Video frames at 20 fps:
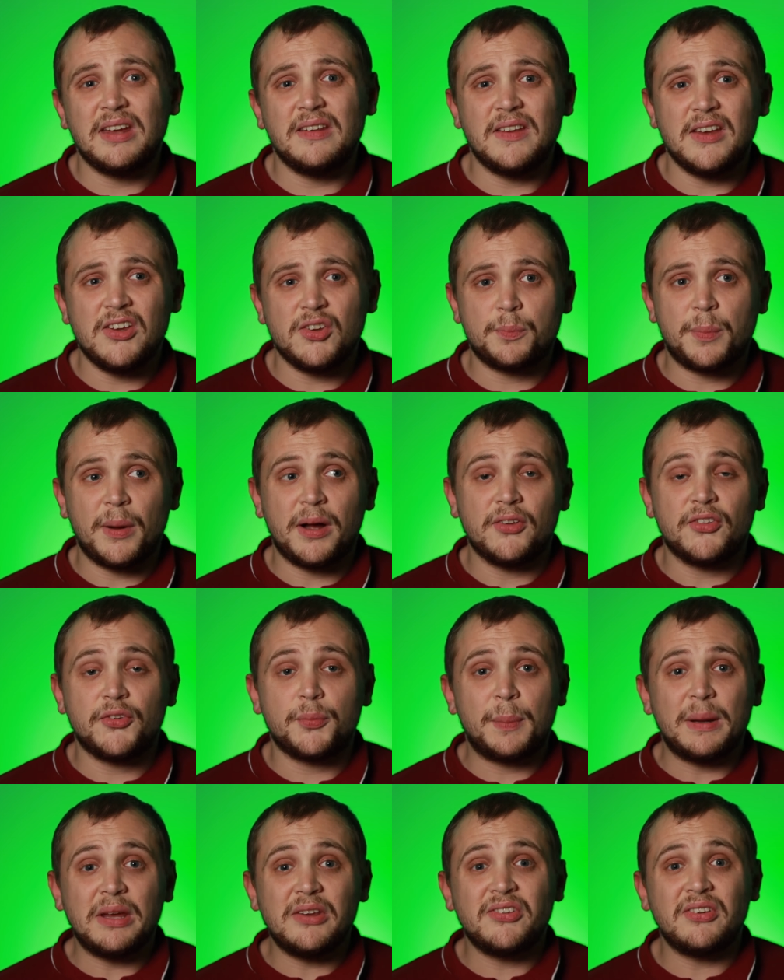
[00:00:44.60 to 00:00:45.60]
in these buds
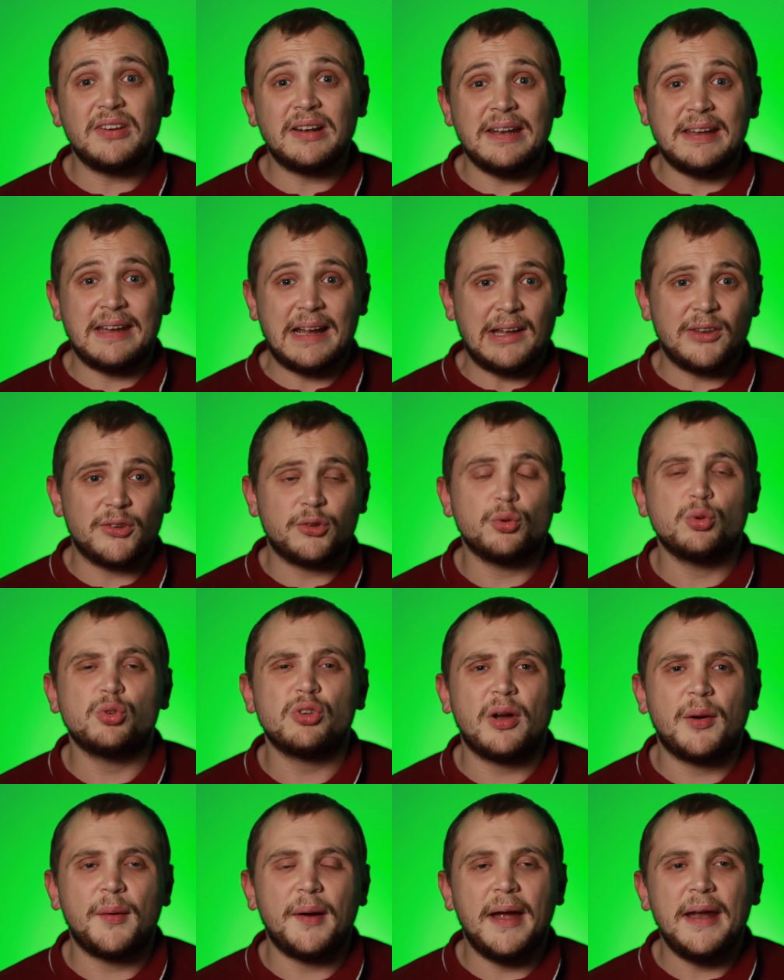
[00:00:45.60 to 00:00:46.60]
basically cancels
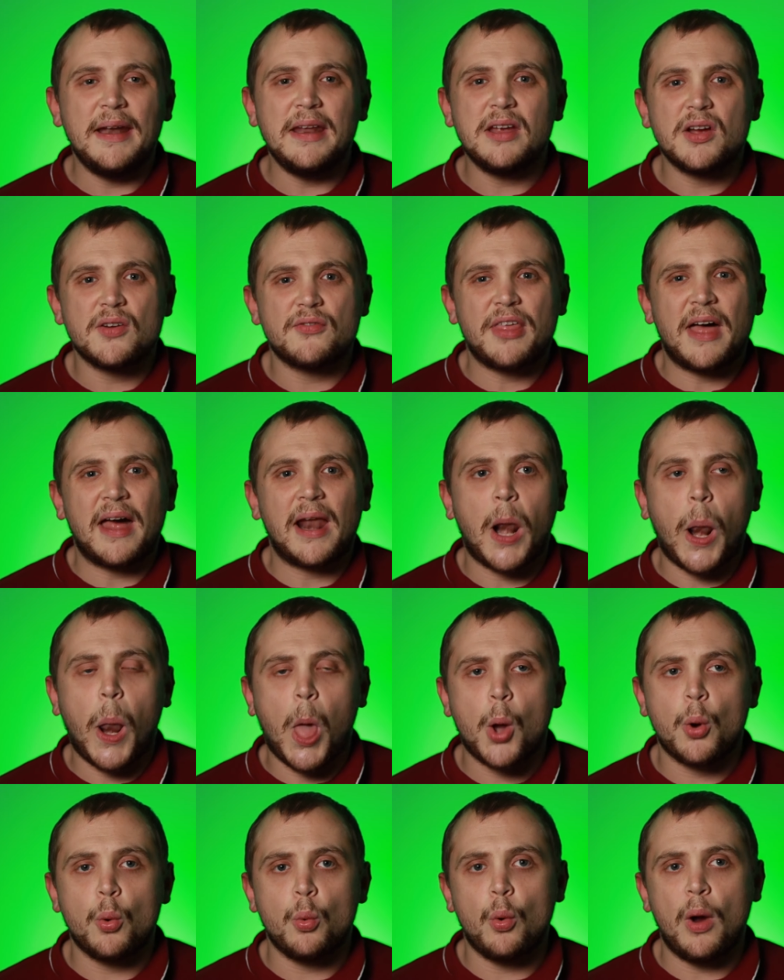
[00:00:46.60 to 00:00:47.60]
out any of that
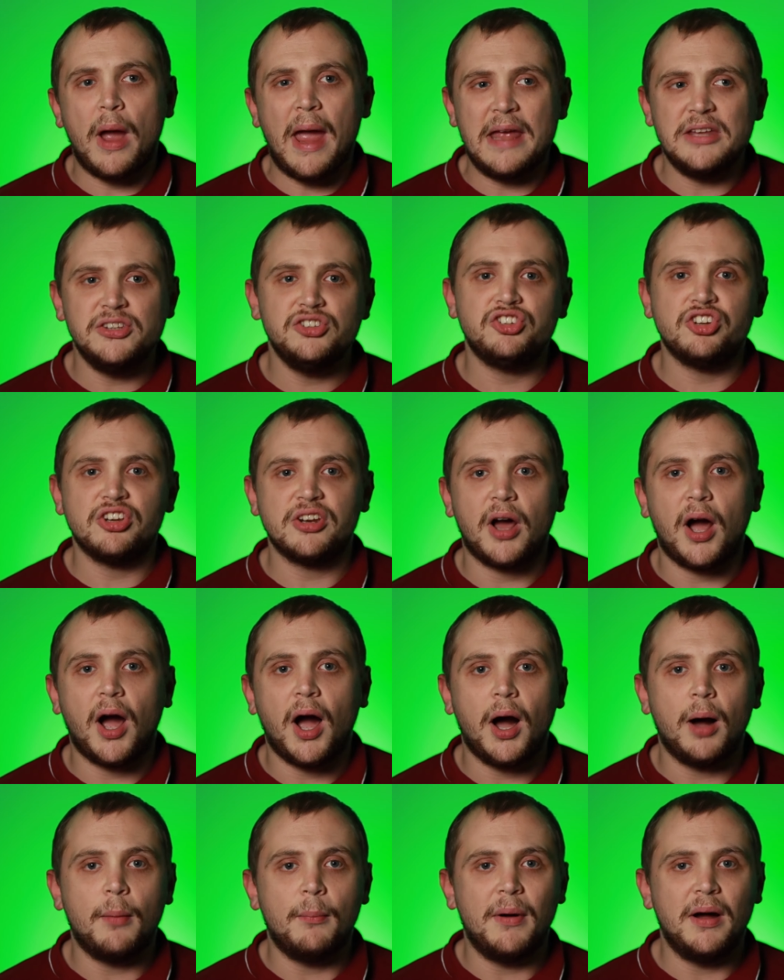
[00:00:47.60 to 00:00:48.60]
low engine
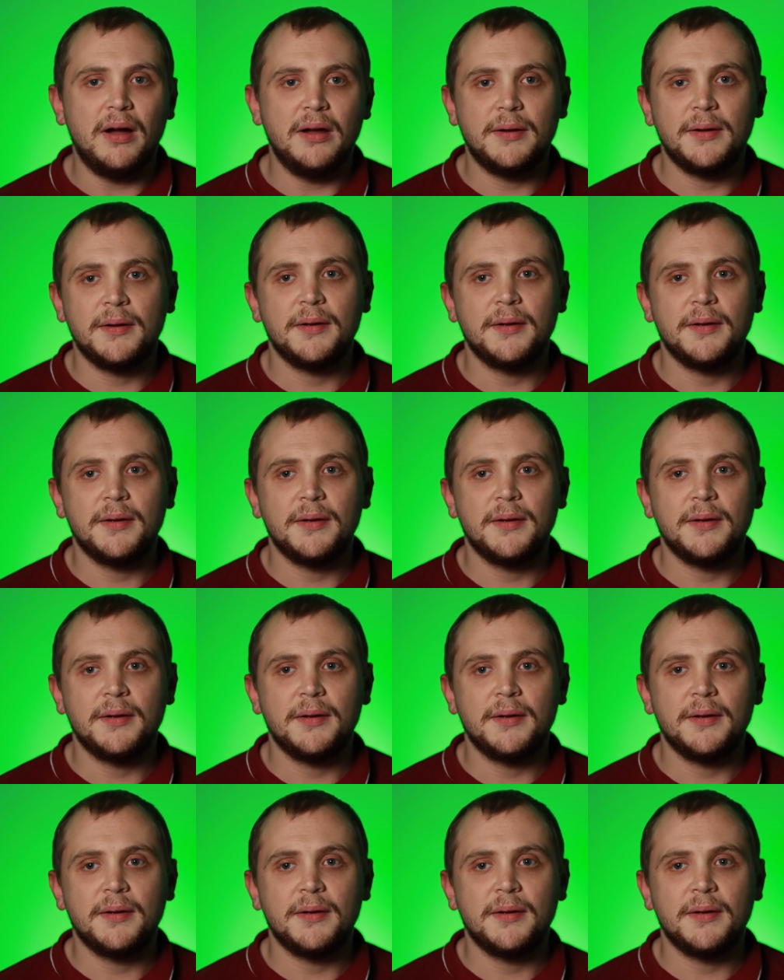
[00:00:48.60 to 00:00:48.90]
hum.